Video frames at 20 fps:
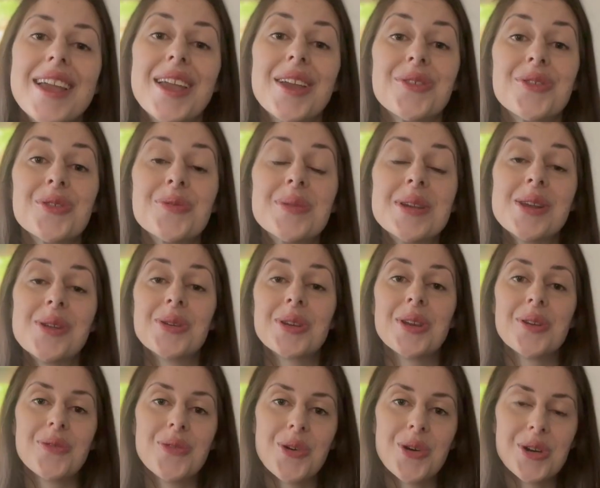If you've been
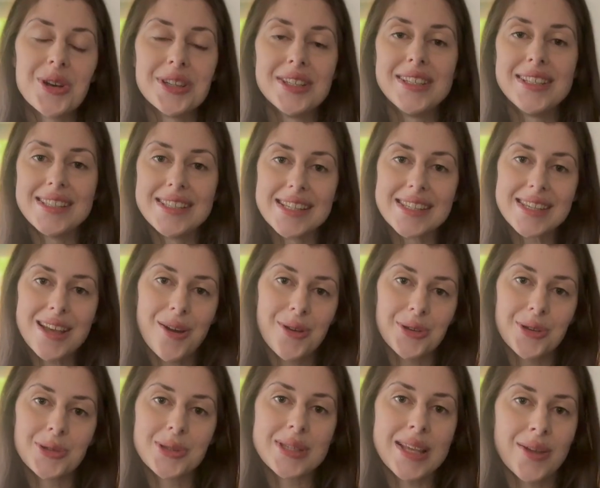looking for an easy
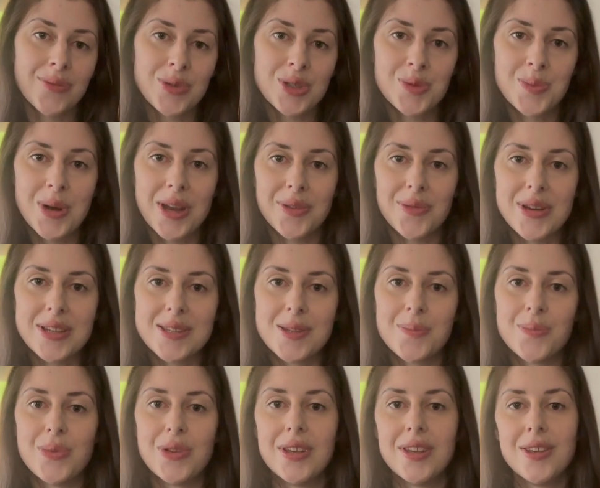sourdough sandwich bread
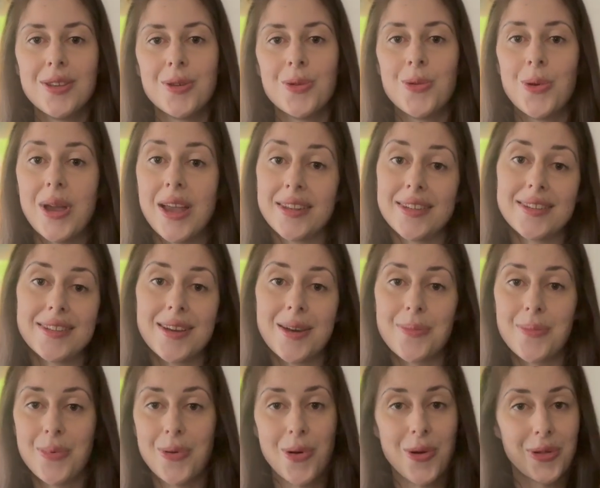recipe, you ended
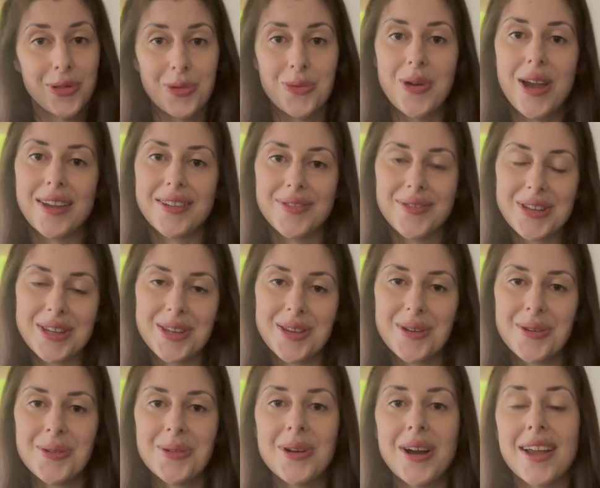up on the right video.